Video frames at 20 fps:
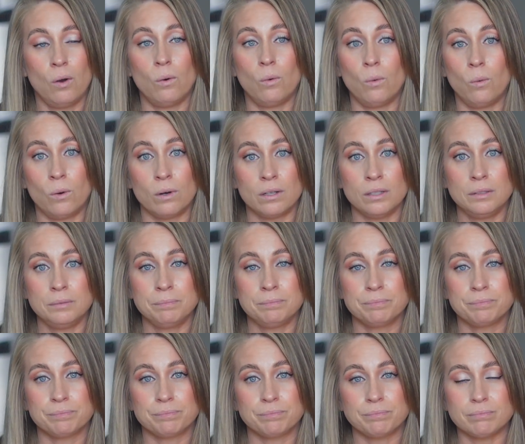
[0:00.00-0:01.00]
or
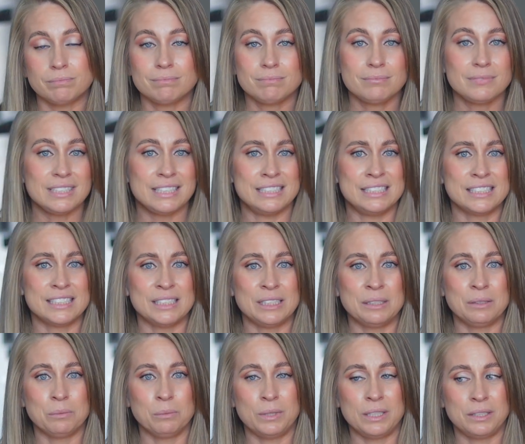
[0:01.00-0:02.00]
is
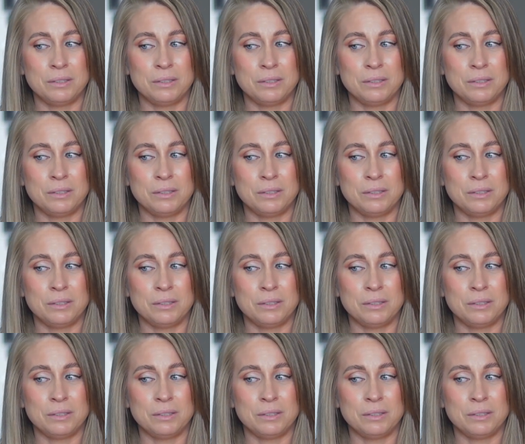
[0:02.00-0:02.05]
it,